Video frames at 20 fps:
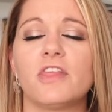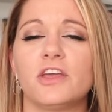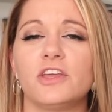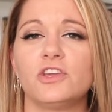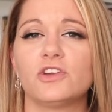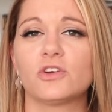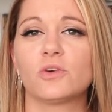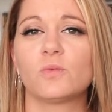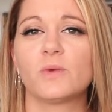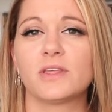that
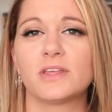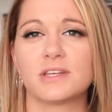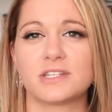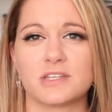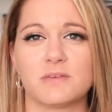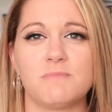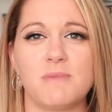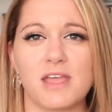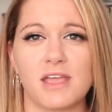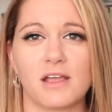you're willing
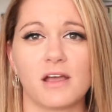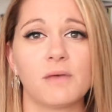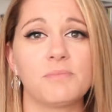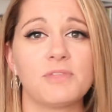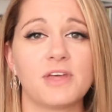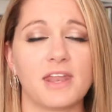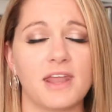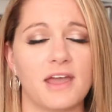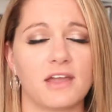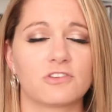to make
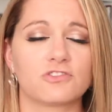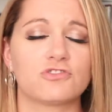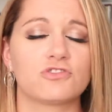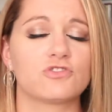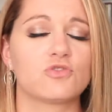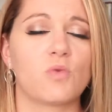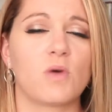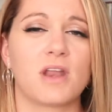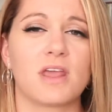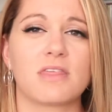up that extra
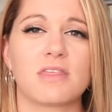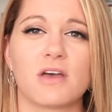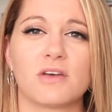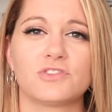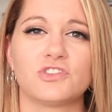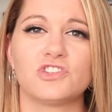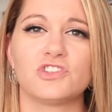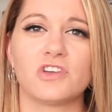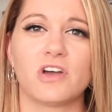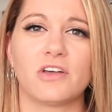twenty
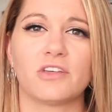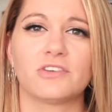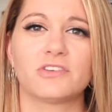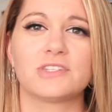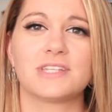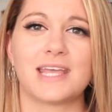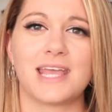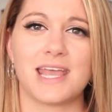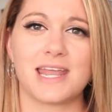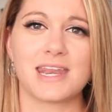thousand
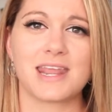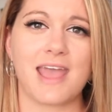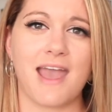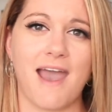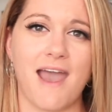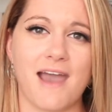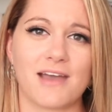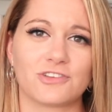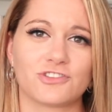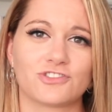dollars in
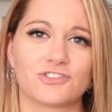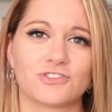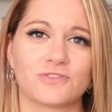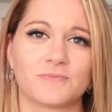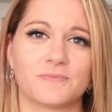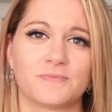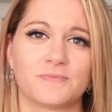cash